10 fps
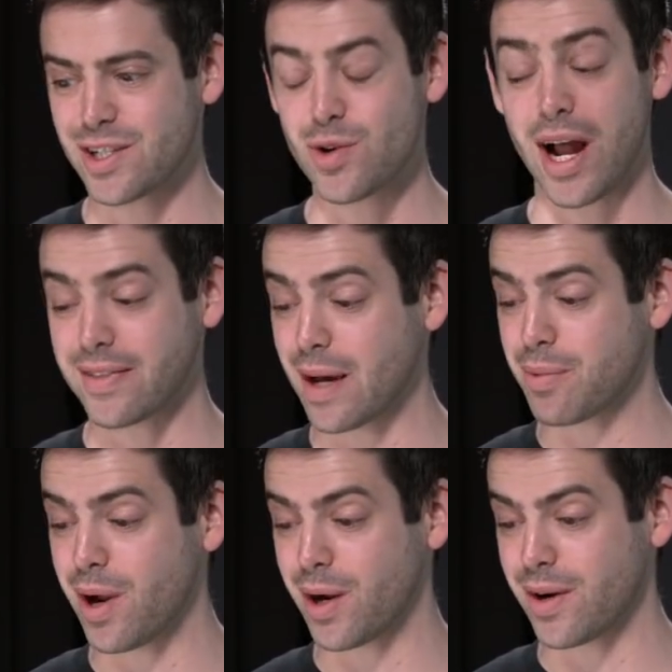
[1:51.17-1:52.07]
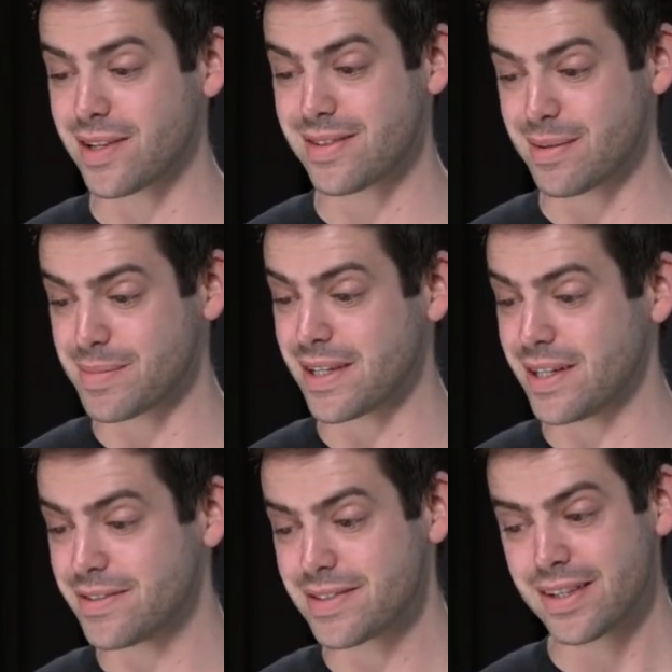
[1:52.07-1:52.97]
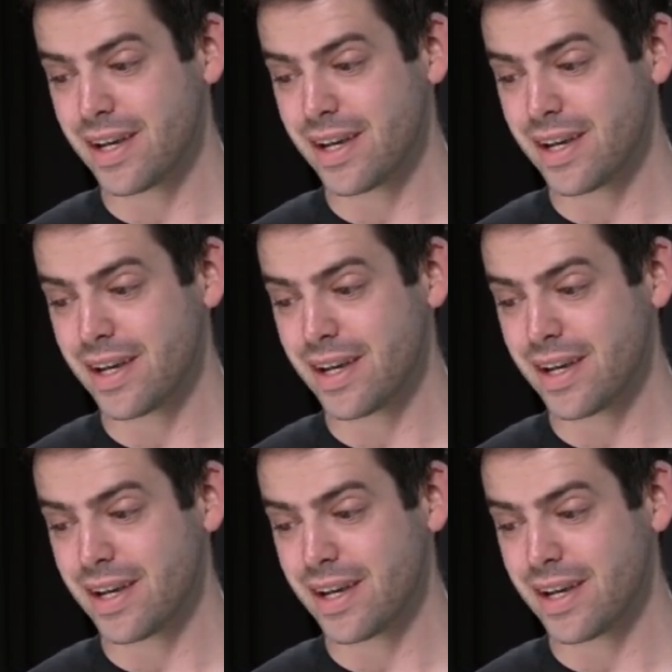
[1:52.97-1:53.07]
track that progress themselves.